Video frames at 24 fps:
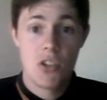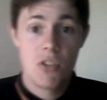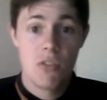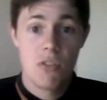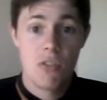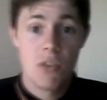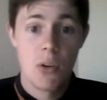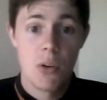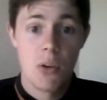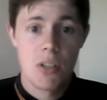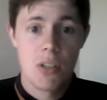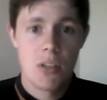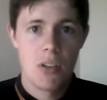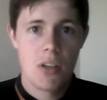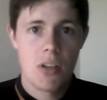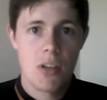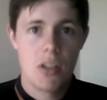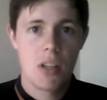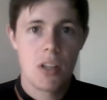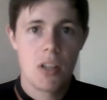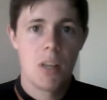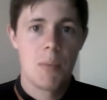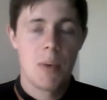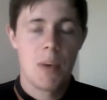of course, at your
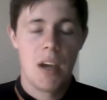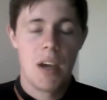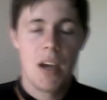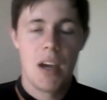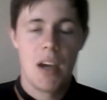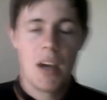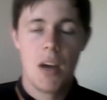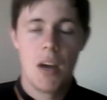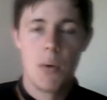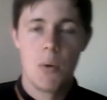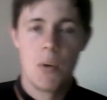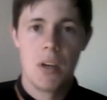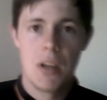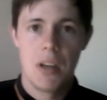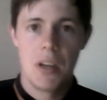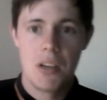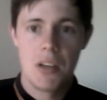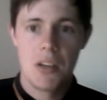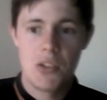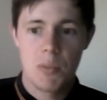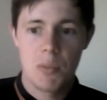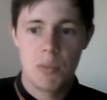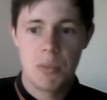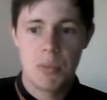club. Uh, out went
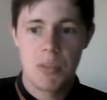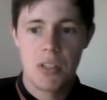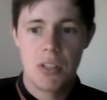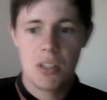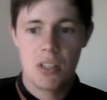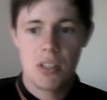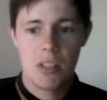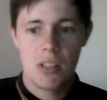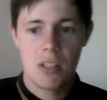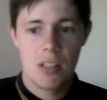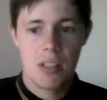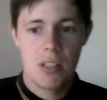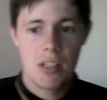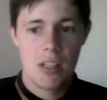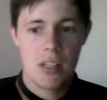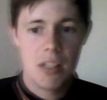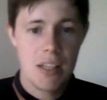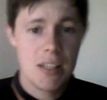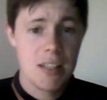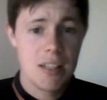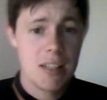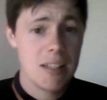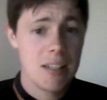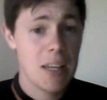Nigel Pearson,
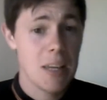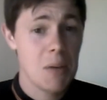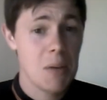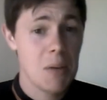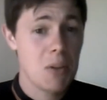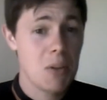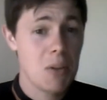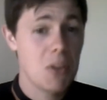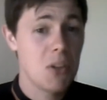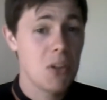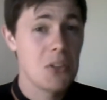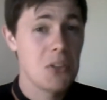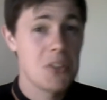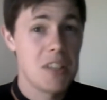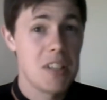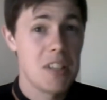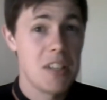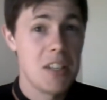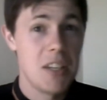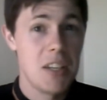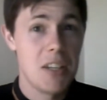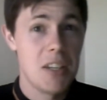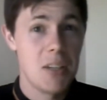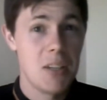in came Claudio
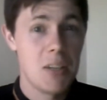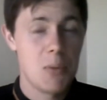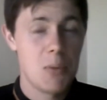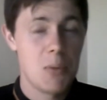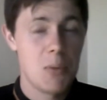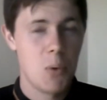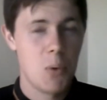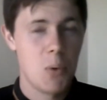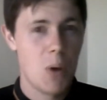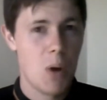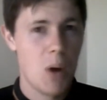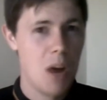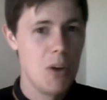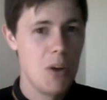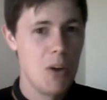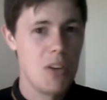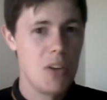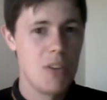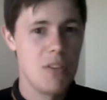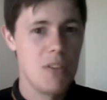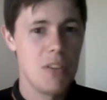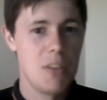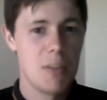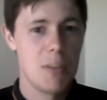Ranieri. How did
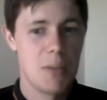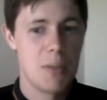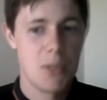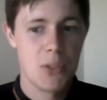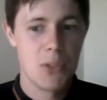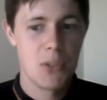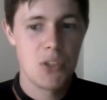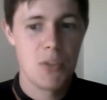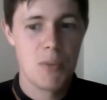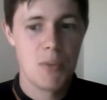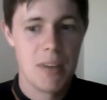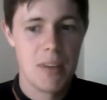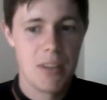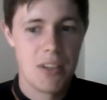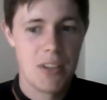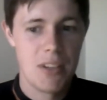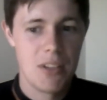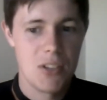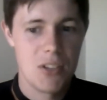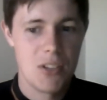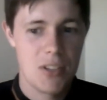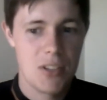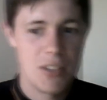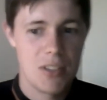you feel about those two
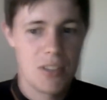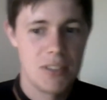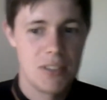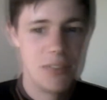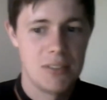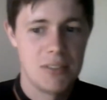managers?